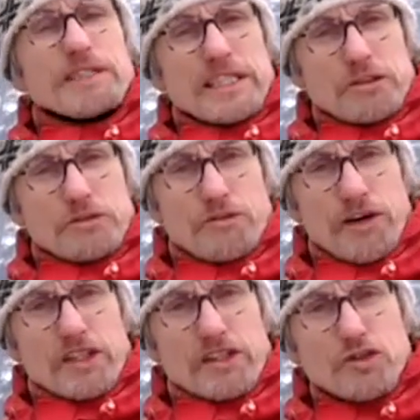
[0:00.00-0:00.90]
we need to
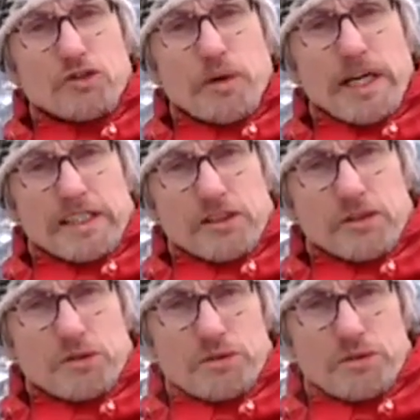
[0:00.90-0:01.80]
find new ways
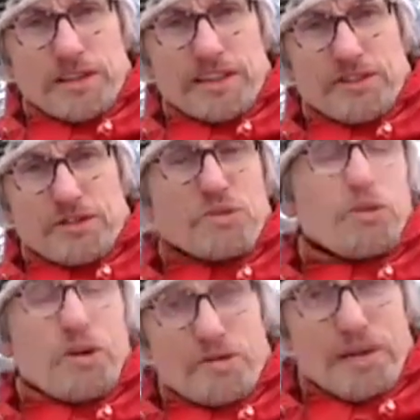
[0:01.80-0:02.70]
to uh, to
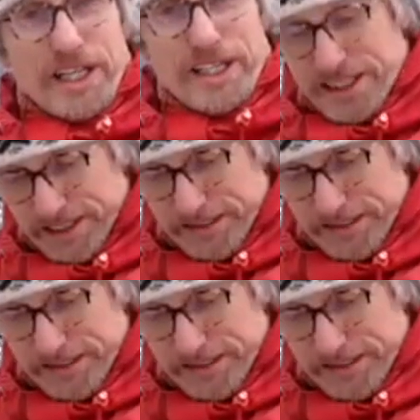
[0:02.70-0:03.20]
talk about this.